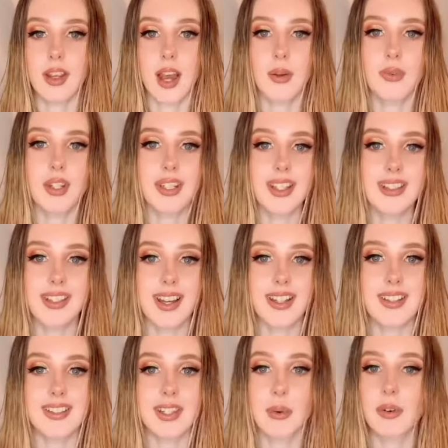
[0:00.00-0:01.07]
I'm really excited to
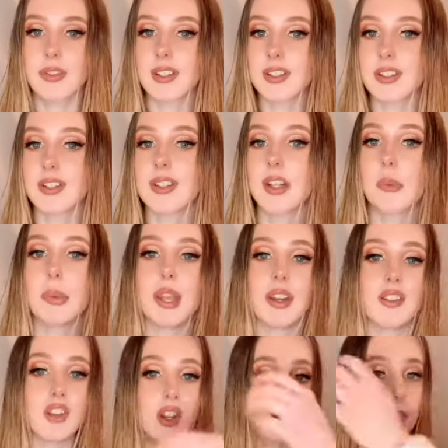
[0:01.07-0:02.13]
see whether this is going to be a
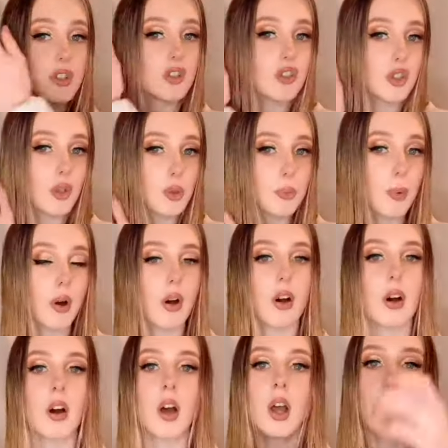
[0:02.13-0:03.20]
genuine dupe or